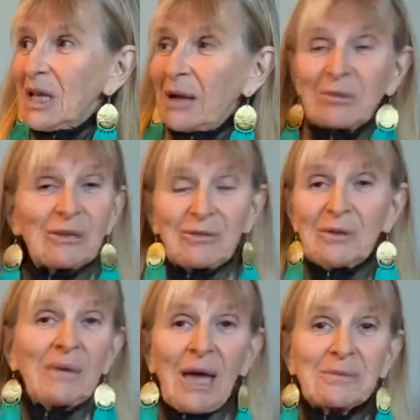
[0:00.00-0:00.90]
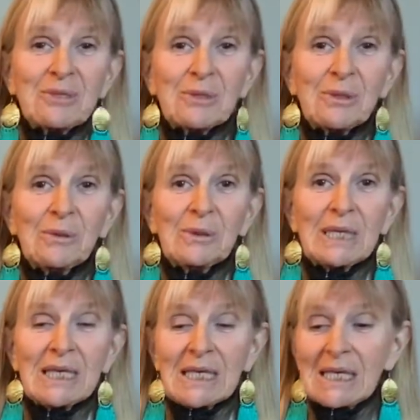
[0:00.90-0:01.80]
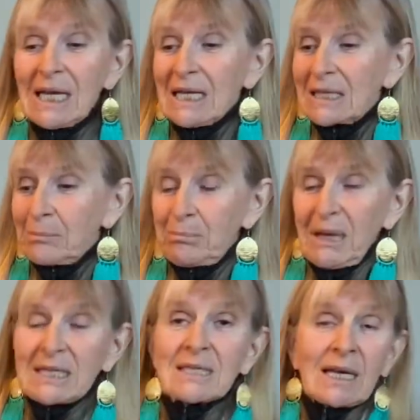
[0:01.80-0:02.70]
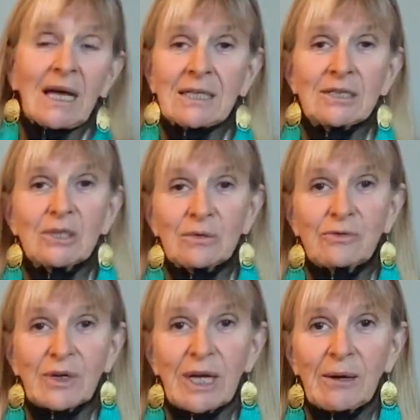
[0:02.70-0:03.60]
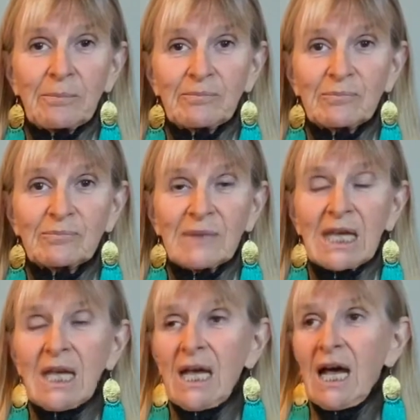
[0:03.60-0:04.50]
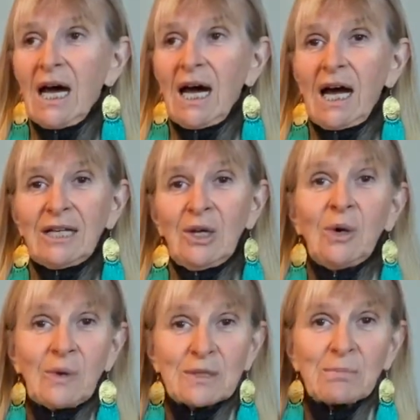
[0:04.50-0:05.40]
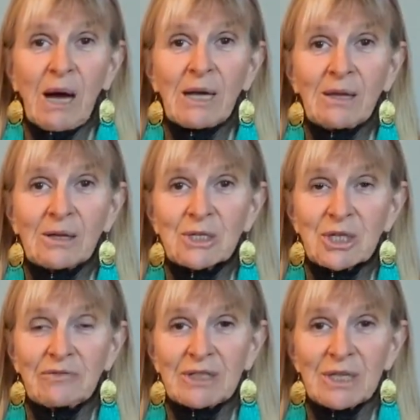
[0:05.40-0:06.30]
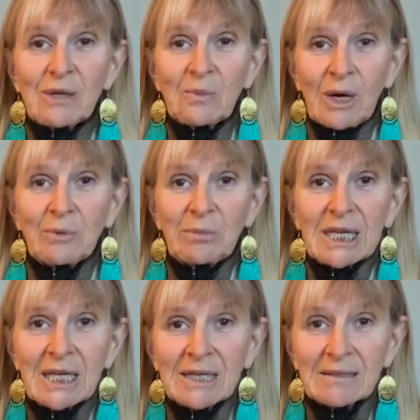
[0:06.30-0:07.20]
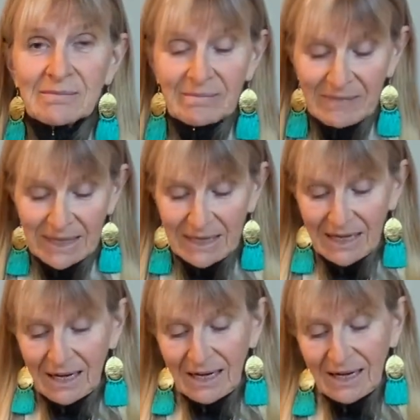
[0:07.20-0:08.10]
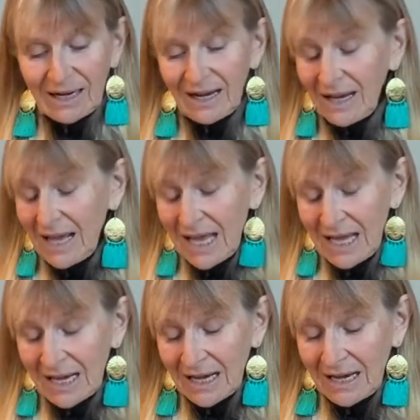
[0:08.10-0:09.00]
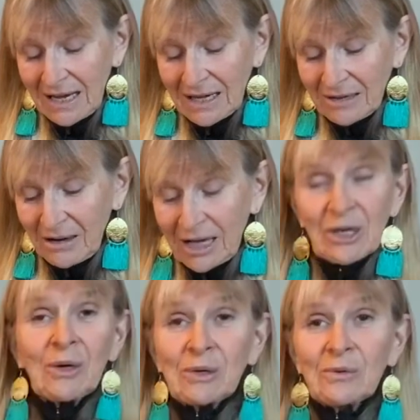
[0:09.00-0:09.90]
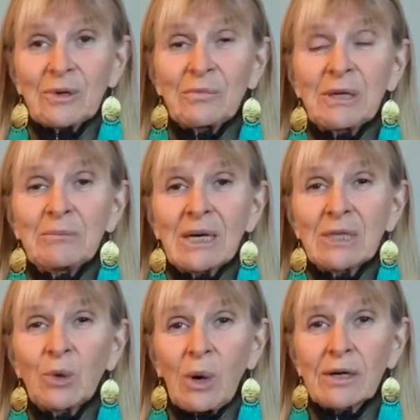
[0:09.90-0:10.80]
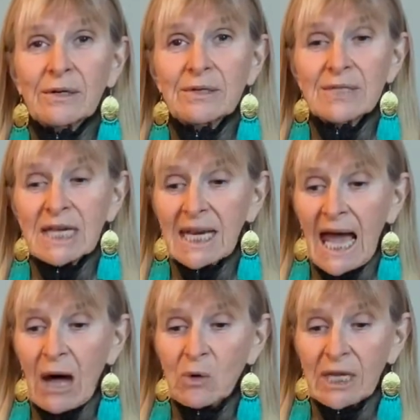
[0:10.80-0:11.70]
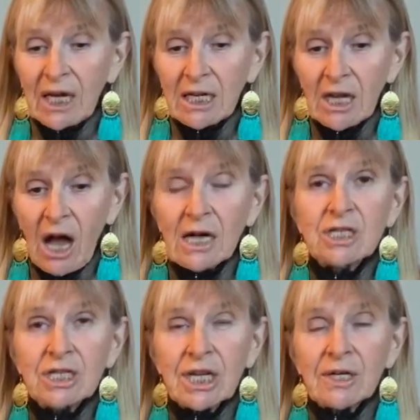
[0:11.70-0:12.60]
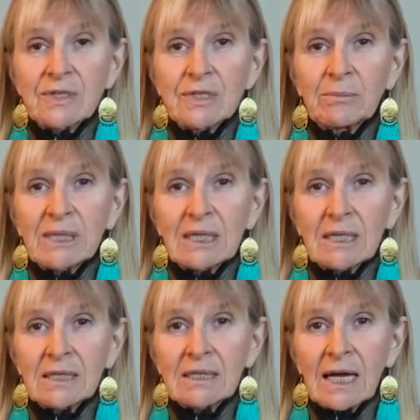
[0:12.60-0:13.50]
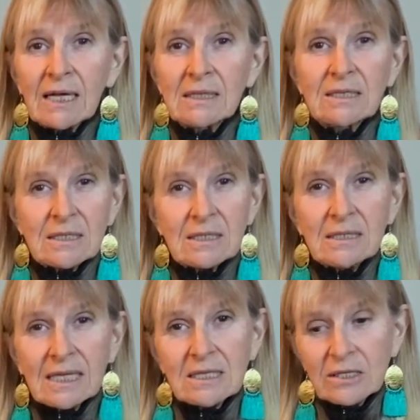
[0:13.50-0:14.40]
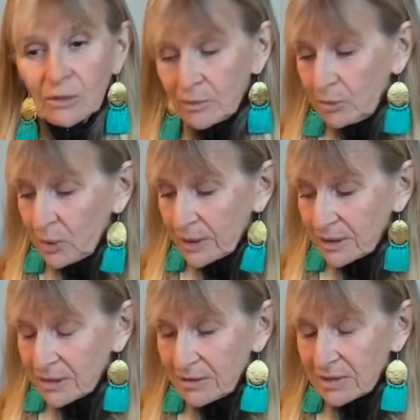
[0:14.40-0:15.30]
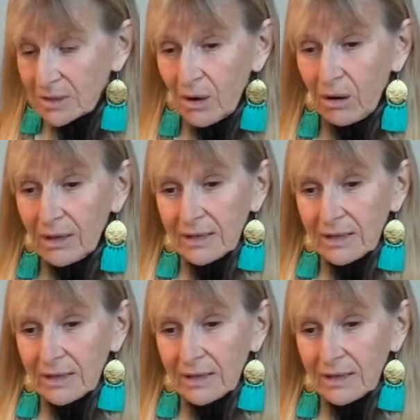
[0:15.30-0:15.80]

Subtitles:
giving him absolutely the best thing I can do for him. I know it's my longevity and well-being. And I know it would have been my daughter's. And how can I not share something like that that's so important to us all?